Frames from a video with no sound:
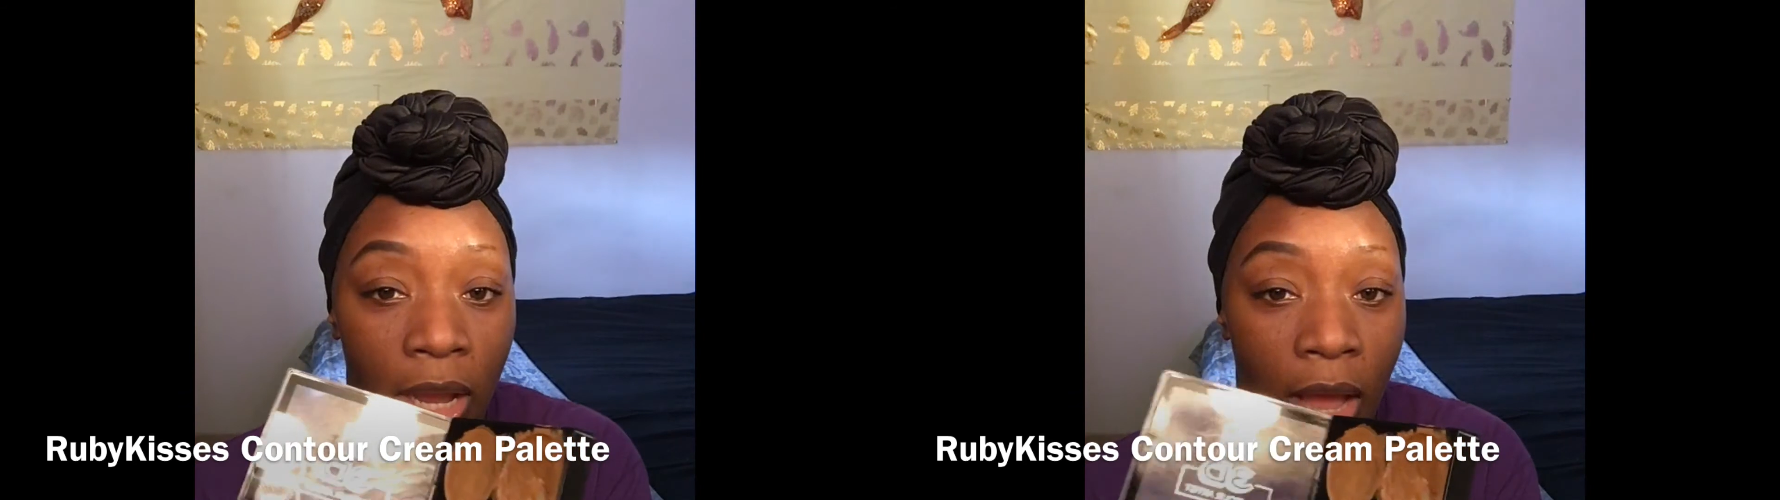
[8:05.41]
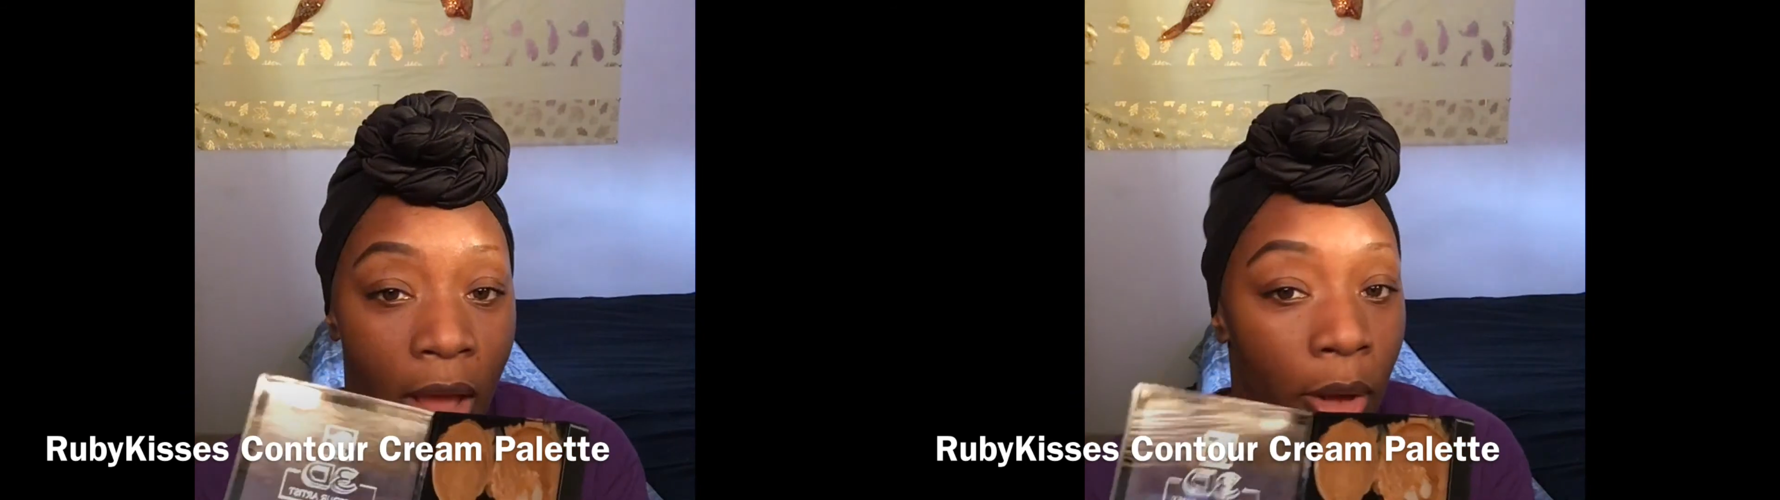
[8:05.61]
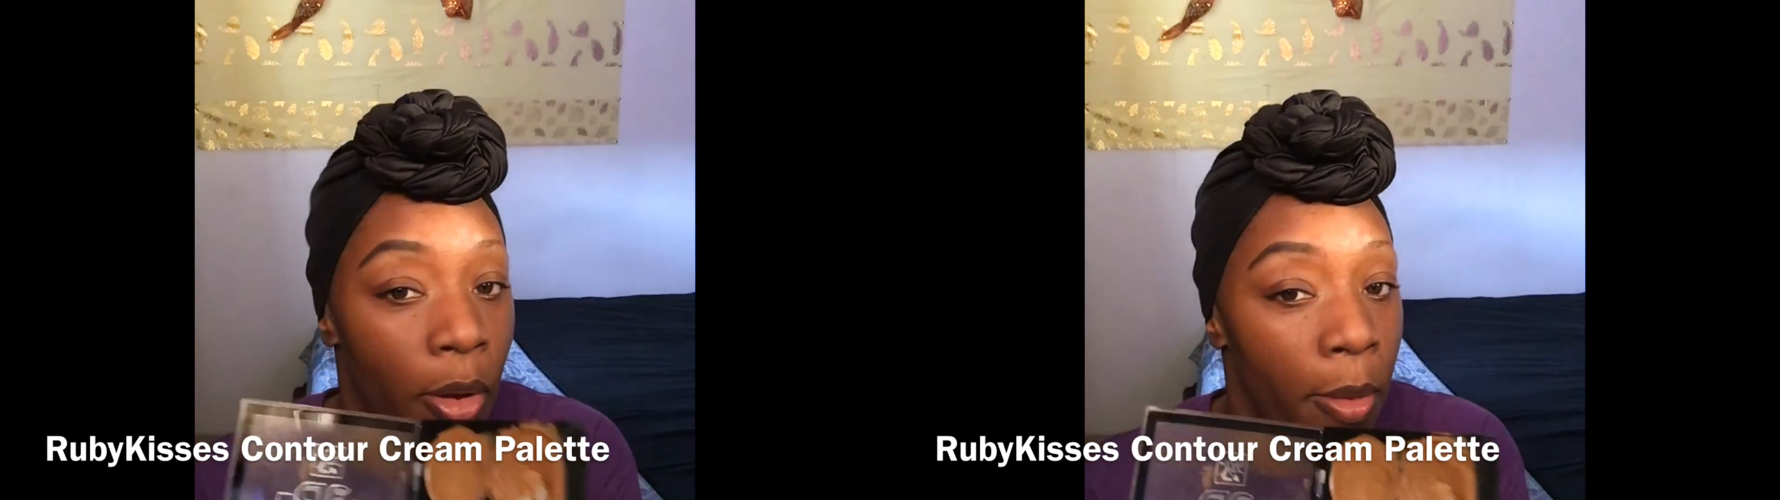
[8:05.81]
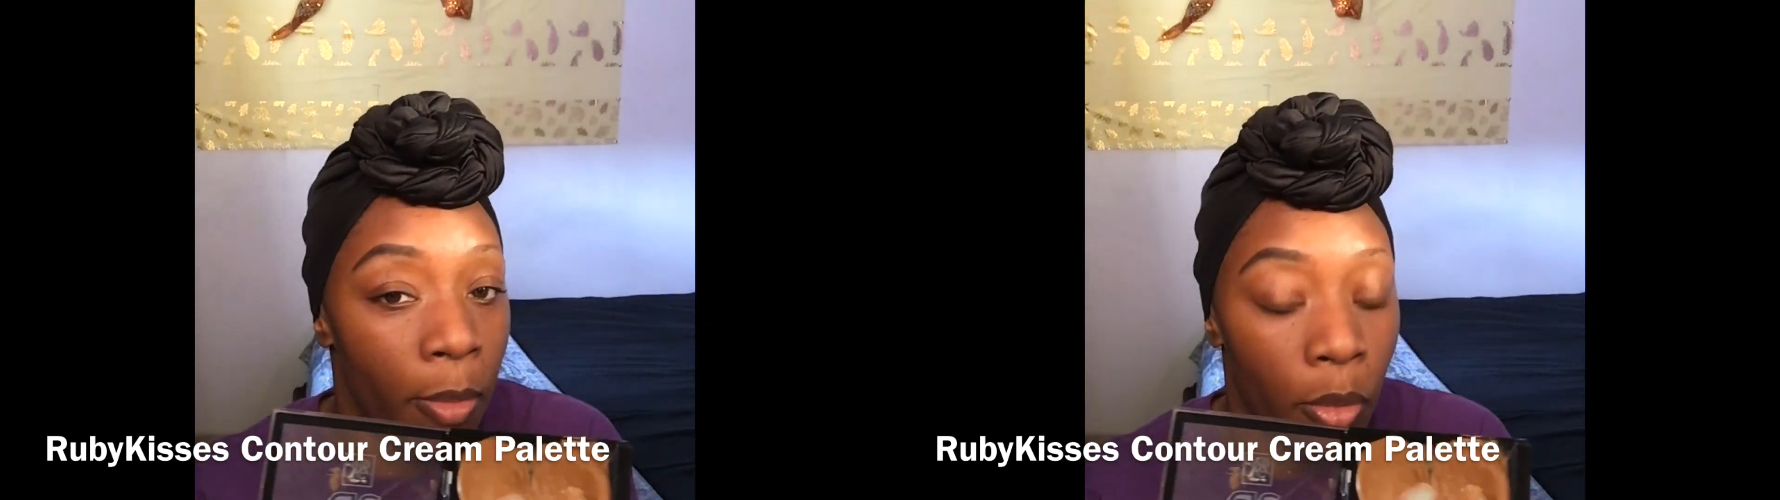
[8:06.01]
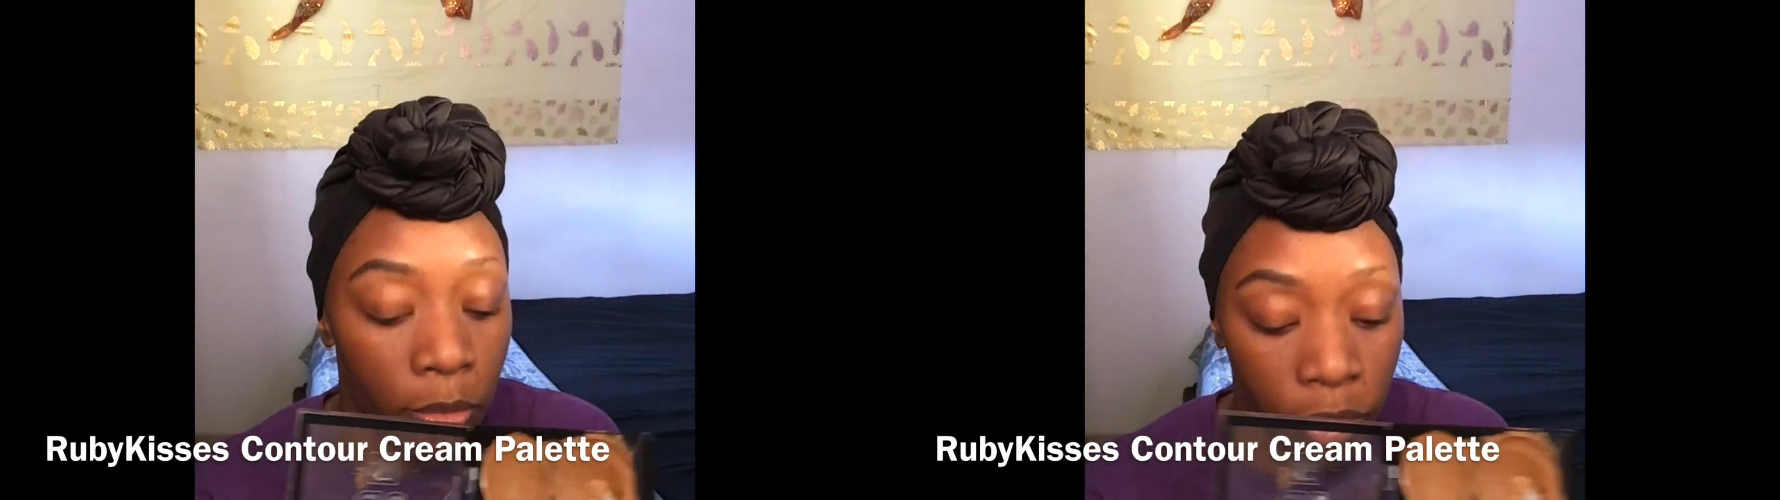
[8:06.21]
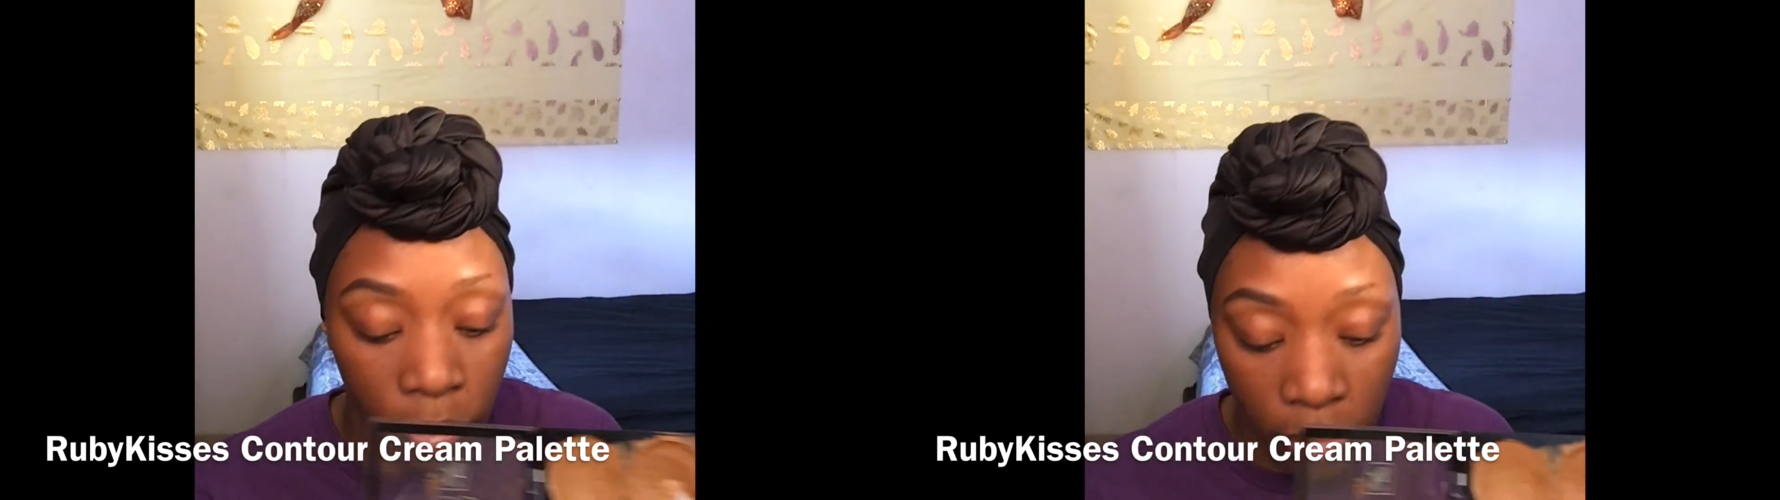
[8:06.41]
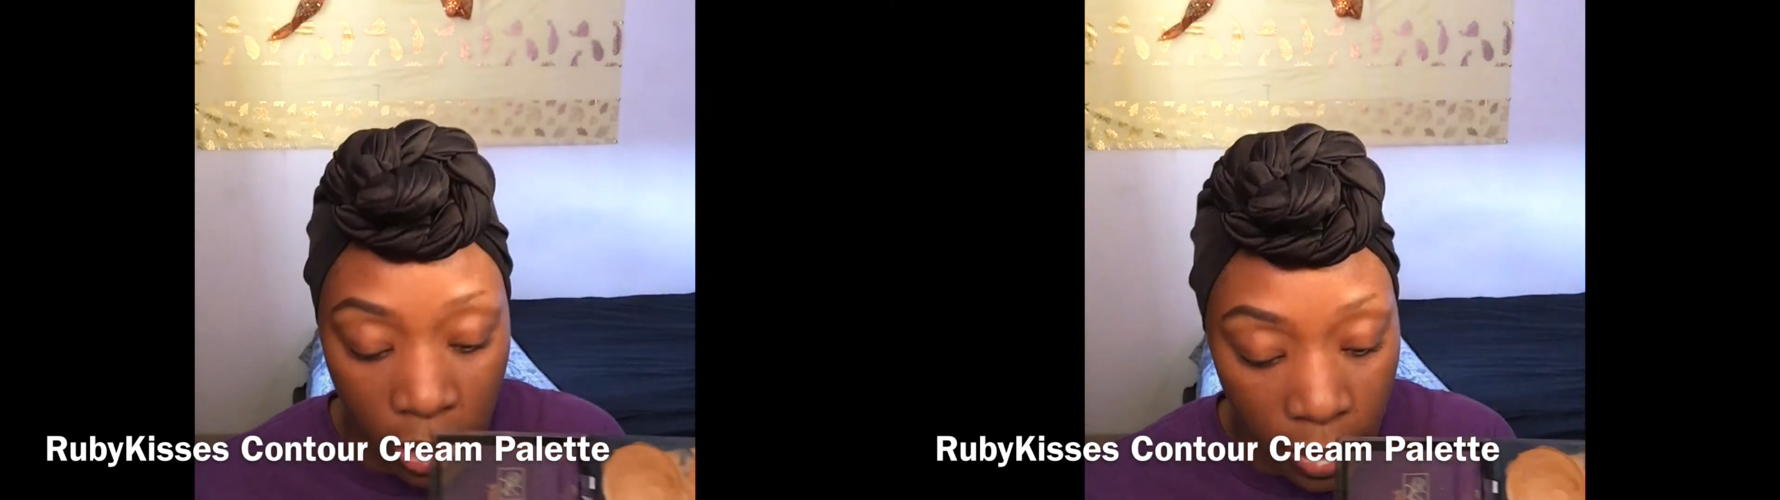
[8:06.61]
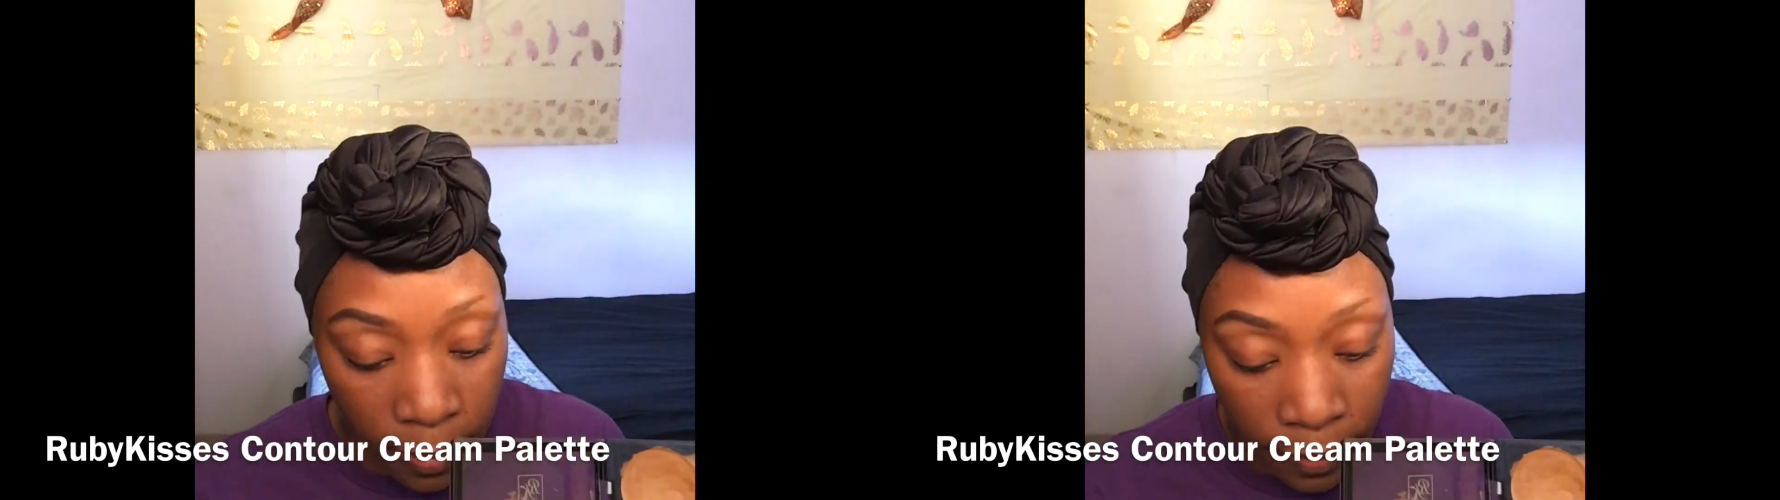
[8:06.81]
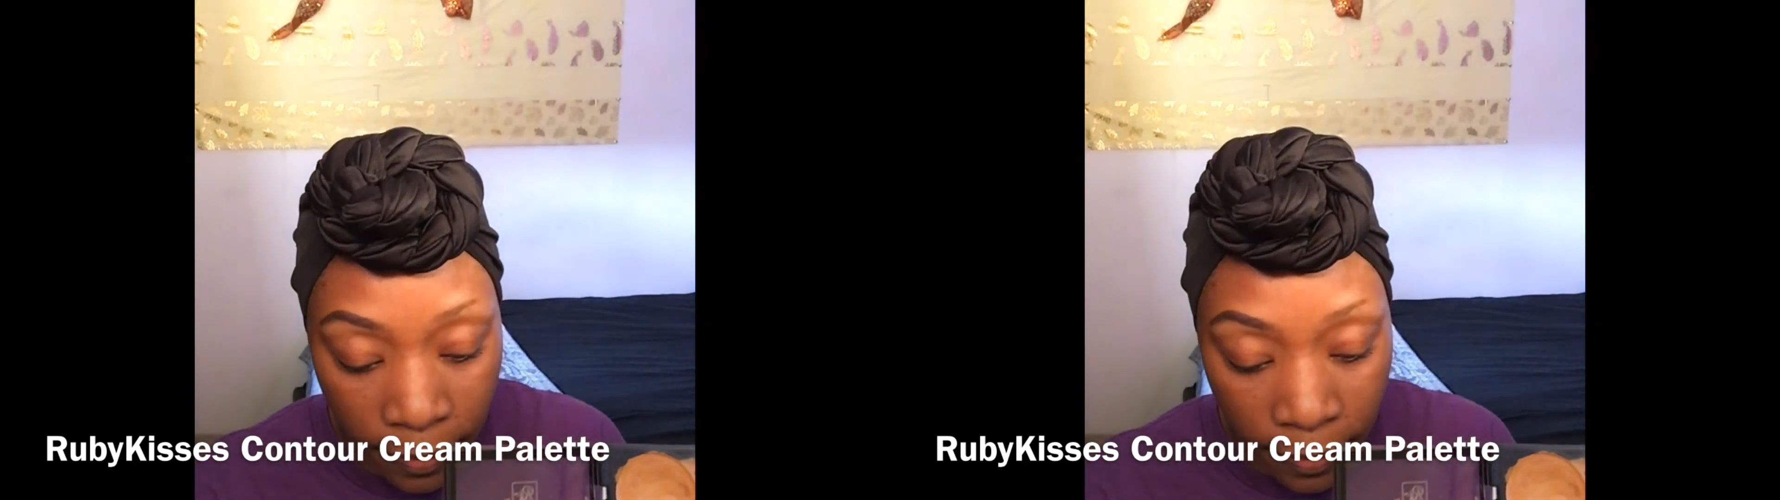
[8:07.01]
I'm always using them.